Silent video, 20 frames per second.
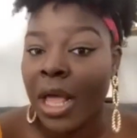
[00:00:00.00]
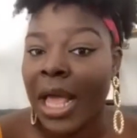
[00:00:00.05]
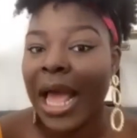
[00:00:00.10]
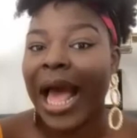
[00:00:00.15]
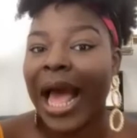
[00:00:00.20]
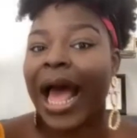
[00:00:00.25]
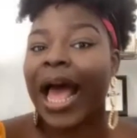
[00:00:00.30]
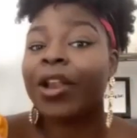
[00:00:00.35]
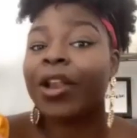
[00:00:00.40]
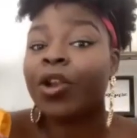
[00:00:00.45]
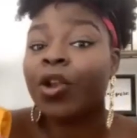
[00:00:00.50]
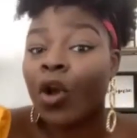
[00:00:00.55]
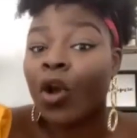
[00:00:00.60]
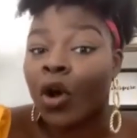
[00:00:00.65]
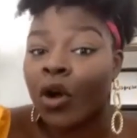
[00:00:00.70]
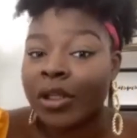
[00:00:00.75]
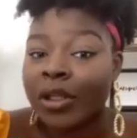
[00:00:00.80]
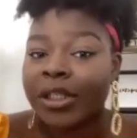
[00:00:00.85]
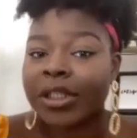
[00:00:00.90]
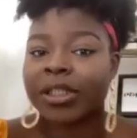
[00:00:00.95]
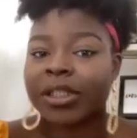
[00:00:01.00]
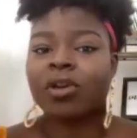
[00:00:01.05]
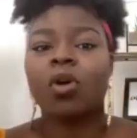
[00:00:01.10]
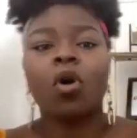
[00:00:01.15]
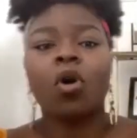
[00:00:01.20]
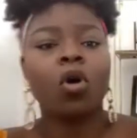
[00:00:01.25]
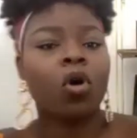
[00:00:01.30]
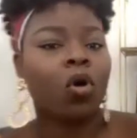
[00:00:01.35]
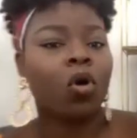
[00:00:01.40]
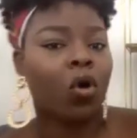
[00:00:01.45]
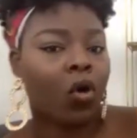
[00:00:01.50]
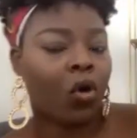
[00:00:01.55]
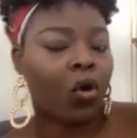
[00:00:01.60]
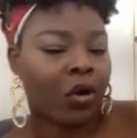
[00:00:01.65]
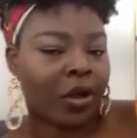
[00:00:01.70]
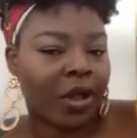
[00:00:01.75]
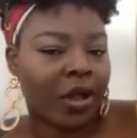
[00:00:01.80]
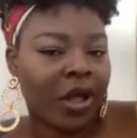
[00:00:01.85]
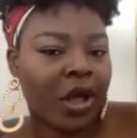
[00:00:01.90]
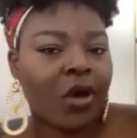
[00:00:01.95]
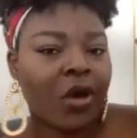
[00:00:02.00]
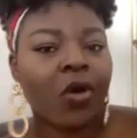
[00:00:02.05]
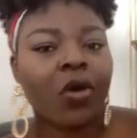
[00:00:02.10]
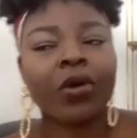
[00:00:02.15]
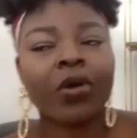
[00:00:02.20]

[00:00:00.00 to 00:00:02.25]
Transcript: and not oko. Or